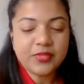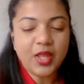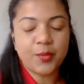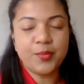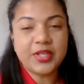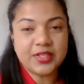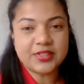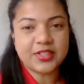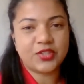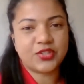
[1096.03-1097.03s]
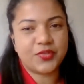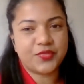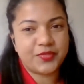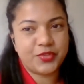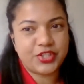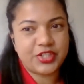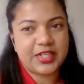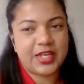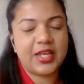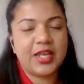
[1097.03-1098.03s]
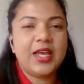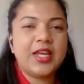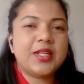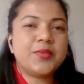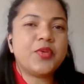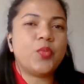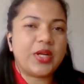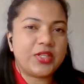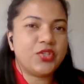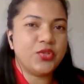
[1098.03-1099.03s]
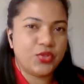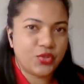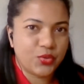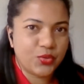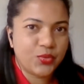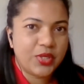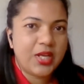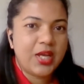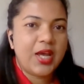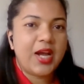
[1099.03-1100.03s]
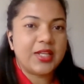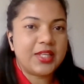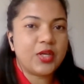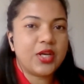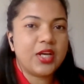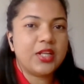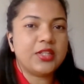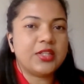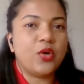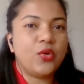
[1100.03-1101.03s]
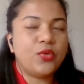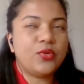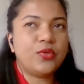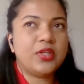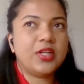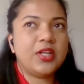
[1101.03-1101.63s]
bills, and also of Refugee Day. In terms of what to do, I think the whole,